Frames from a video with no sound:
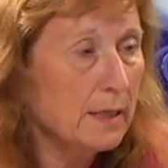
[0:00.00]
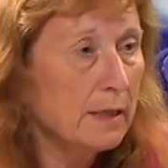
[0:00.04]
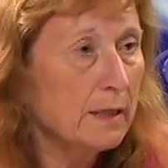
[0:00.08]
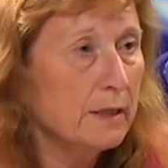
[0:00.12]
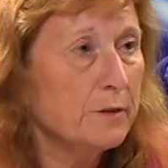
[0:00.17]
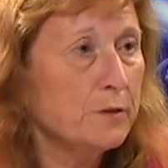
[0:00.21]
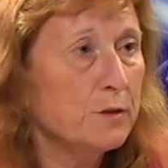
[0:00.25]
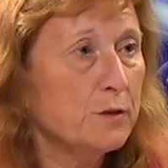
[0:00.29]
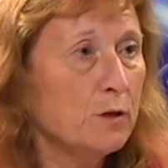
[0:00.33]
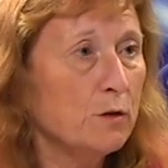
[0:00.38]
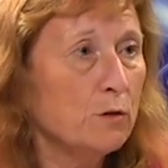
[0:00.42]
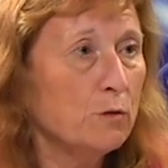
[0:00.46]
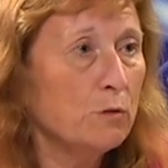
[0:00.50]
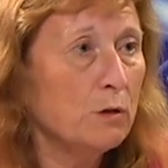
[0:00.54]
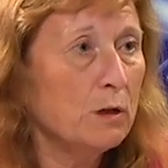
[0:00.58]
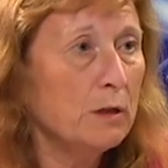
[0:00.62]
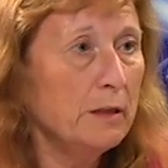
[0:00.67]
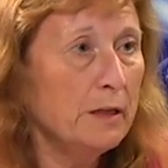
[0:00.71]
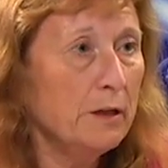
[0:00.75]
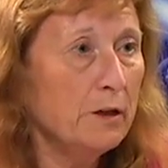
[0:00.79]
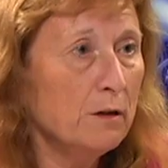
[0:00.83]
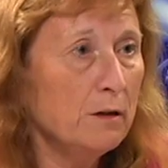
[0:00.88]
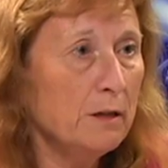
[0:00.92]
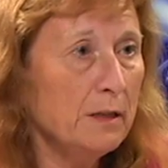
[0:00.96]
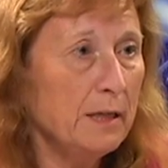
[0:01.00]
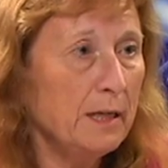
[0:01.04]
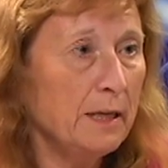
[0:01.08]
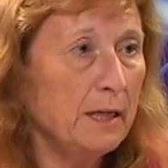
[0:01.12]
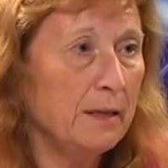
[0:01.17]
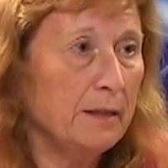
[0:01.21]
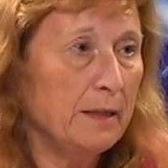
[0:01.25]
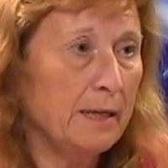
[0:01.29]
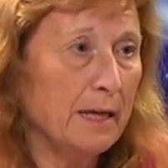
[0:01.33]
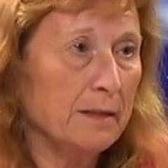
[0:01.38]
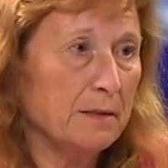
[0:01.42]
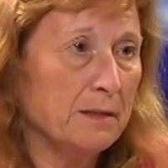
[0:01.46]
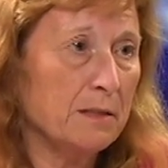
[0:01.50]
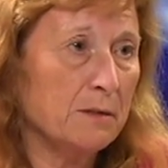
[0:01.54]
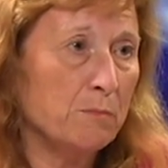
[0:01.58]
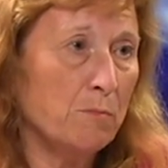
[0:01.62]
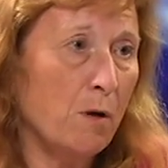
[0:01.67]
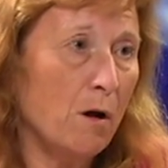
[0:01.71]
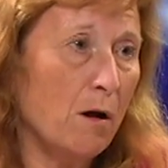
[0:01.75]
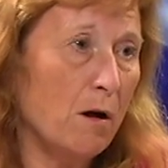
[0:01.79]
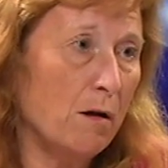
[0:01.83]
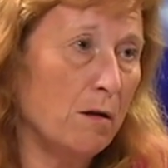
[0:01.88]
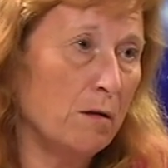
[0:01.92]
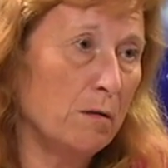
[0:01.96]
So clearly in that
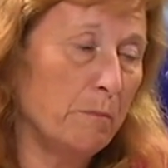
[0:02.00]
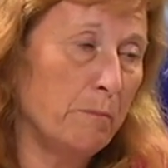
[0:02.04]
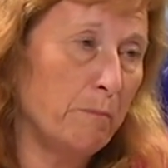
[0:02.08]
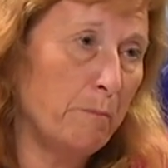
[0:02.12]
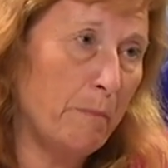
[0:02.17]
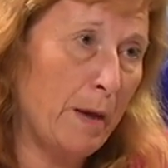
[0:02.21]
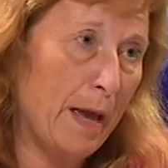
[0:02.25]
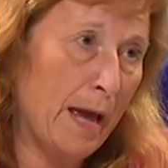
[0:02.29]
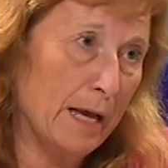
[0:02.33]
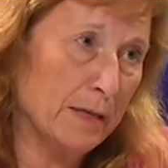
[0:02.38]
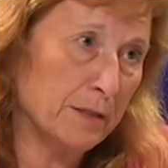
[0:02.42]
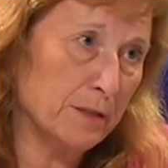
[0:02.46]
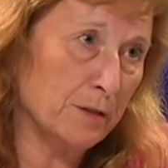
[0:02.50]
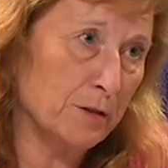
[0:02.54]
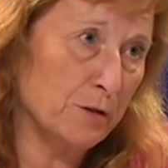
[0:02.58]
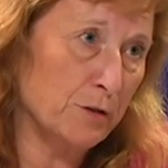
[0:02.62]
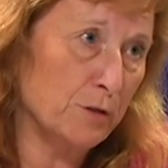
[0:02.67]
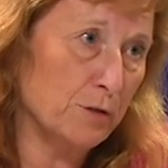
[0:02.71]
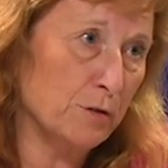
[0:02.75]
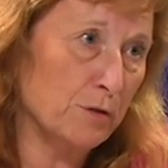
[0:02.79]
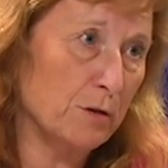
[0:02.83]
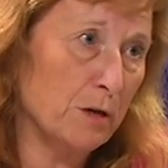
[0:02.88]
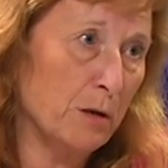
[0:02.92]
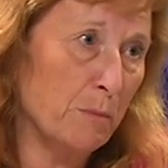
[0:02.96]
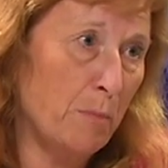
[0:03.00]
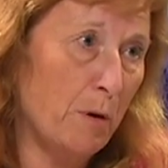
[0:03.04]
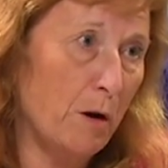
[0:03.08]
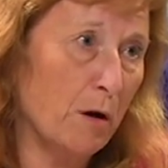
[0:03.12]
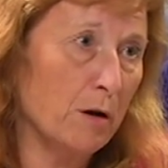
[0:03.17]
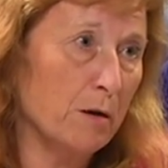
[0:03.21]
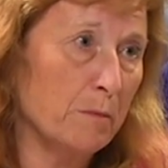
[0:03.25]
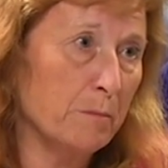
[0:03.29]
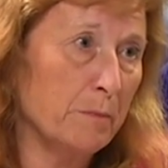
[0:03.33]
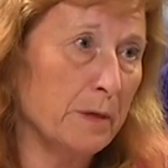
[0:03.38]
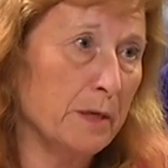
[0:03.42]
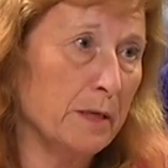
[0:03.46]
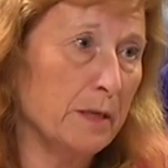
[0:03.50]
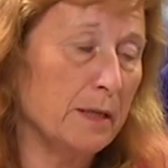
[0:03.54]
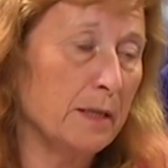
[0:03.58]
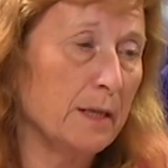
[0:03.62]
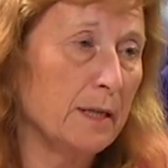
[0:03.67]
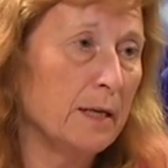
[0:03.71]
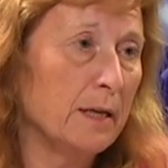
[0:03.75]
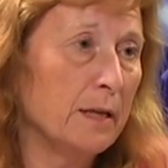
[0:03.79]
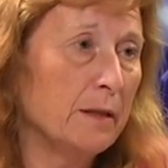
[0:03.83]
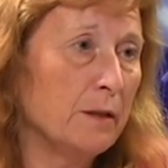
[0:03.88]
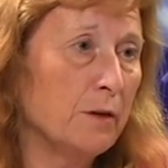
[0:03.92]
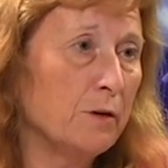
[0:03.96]
small passenger compartment,
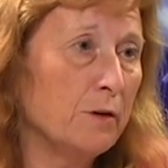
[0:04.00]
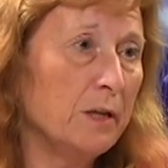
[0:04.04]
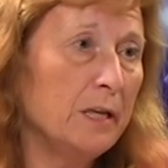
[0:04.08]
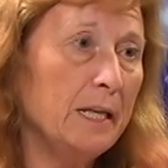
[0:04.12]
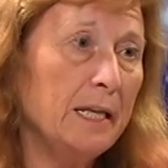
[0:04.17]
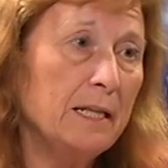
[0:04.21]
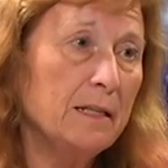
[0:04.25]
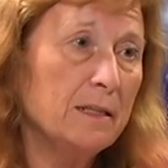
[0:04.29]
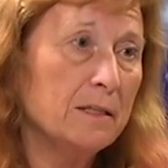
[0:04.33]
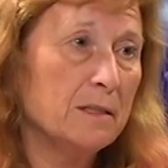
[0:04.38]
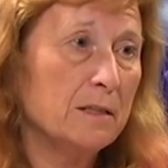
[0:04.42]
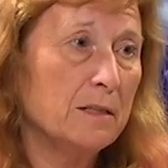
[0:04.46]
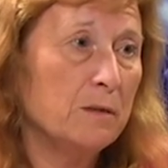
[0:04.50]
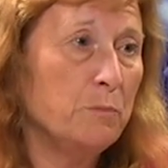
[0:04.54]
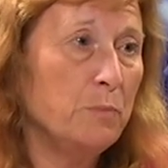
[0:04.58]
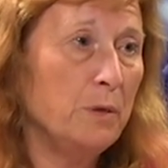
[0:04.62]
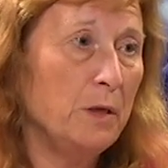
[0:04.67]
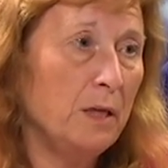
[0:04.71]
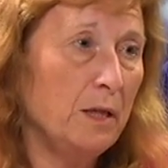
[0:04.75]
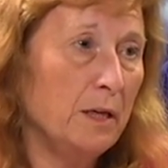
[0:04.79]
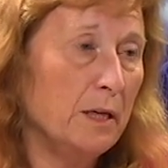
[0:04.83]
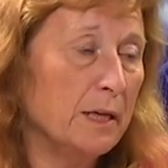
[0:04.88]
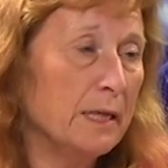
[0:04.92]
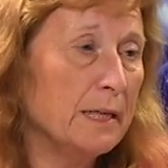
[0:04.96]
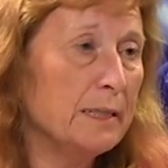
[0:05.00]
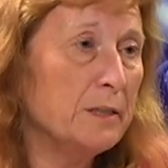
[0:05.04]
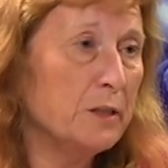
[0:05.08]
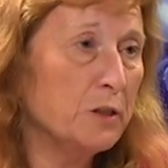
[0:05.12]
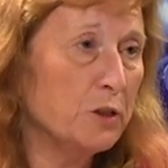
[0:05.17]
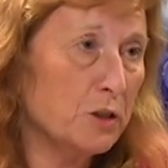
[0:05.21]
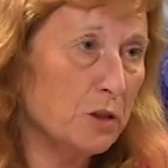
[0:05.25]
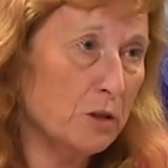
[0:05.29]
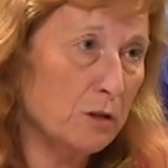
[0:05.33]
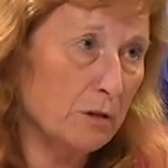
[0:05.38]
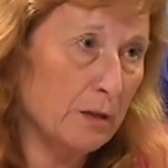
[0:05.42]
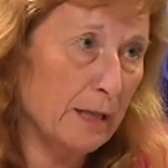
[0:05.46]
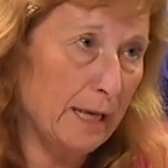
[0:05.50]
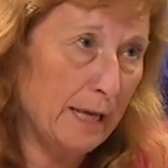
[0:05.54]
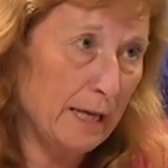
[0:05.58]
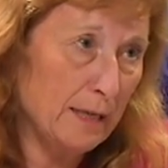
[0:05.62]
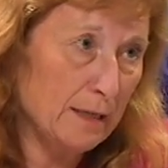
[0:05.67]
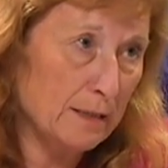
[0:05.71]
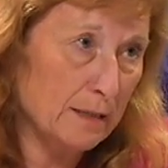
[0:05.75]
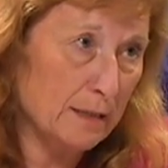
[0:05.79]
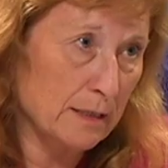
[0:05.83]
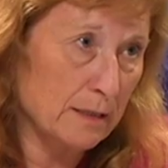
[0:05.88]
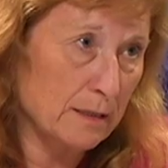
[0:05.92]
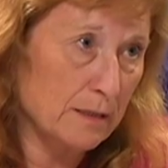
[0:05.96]
there needs to be additional
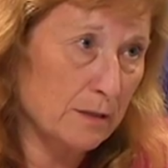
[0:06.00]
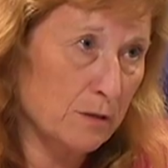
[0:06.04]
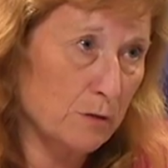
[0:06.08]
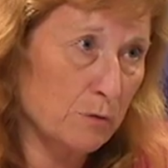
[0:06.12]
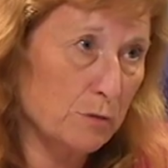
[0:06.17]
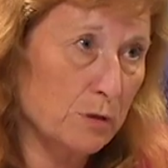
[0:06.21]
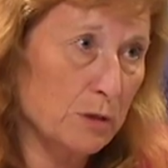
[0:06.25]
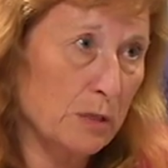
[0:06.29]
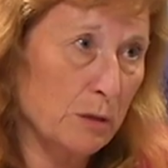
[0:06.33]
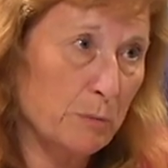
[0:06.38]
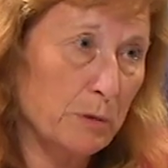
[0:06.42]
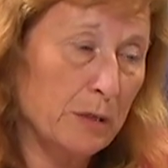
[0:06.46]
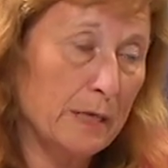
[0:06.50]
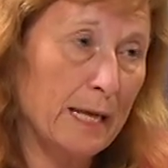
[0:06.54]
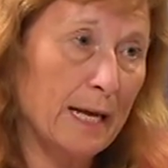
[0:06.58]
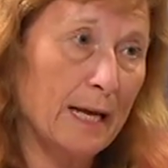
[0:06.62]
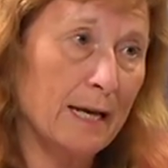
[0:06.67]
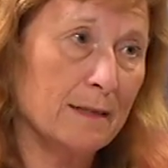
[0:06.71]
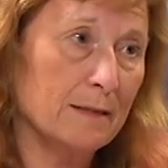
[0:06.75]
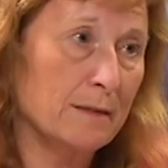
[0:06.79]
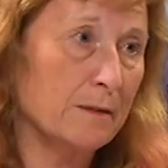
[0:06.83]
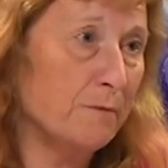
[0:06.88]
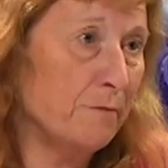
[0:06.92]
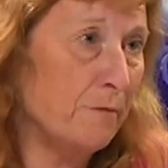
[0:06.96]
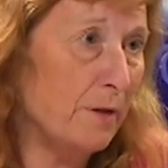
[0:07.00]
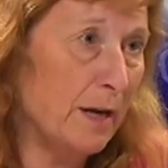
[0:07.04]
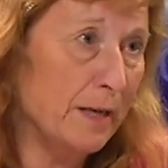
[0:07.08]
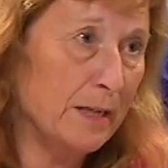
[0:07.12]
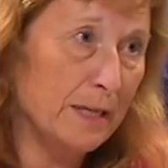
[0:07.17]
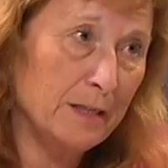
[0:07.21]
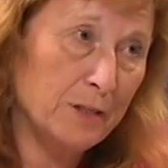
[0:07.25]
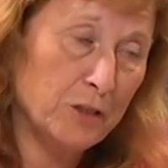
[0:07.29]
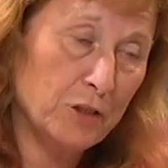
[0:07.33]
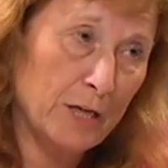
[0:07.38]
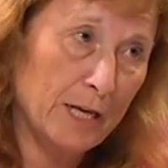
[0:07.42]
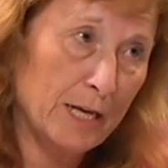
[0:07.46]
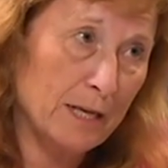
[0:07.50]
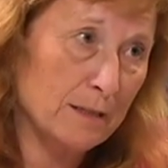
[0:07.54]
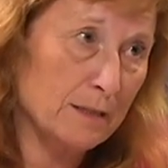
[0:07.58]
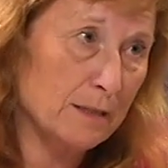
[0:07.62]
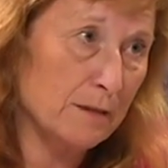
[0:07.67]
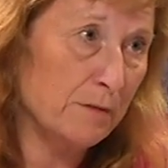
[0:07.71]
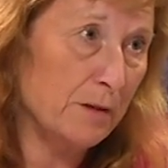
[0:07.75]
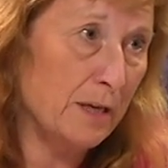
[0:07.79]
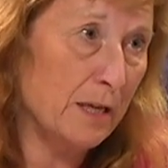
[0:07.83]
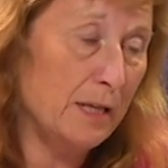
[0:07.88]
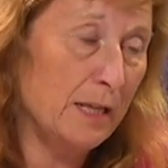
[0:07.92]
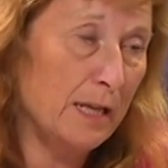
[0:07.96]
exits so someone has a fighting chance
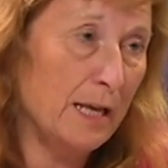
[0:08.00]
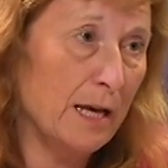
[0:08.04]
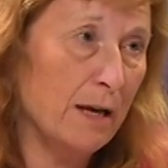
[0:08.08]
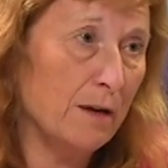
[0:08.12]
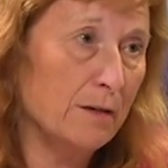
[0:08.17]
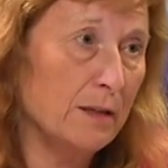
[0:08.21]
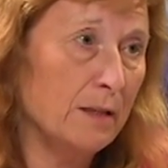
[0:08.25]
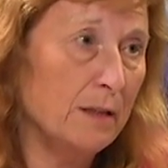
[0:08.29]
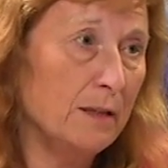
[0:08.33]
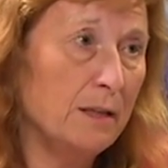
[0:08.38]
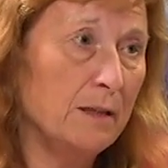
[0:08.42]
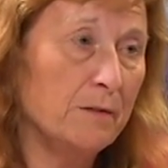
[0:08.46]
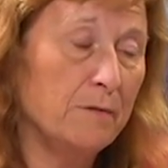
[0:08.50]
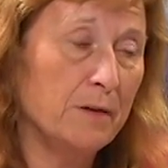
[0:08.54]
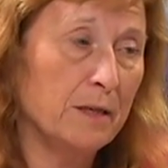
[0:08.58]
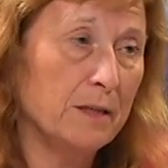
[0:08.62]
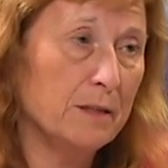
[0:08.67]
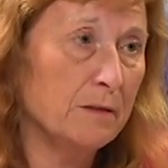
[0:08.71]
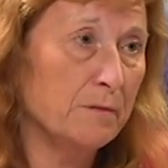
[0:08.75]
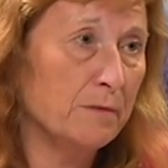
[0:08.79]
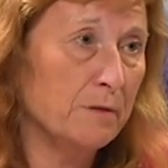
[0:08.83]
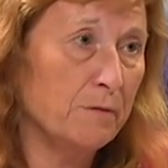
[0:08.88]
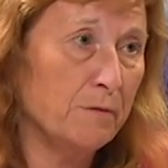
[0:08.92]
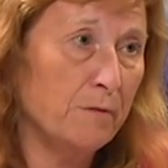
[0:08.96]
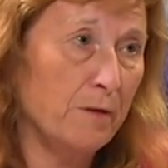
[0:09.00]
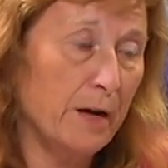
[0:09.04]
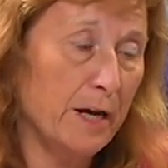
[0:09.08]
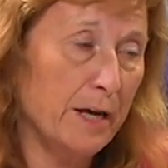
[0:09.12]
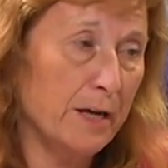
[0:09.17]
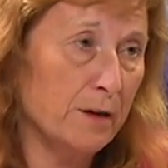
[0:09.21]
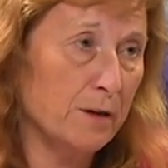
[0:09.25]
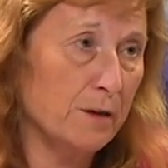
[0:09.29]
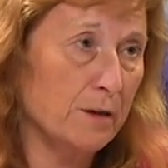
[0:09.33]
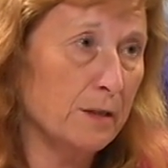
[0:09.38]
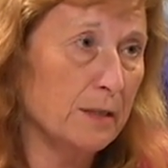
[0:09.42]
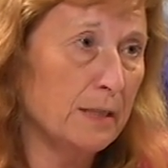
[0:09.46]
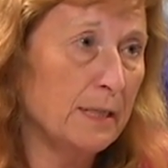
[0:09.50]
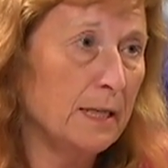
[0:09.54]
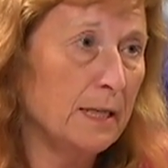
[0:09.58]
of getting out in the event of a fire.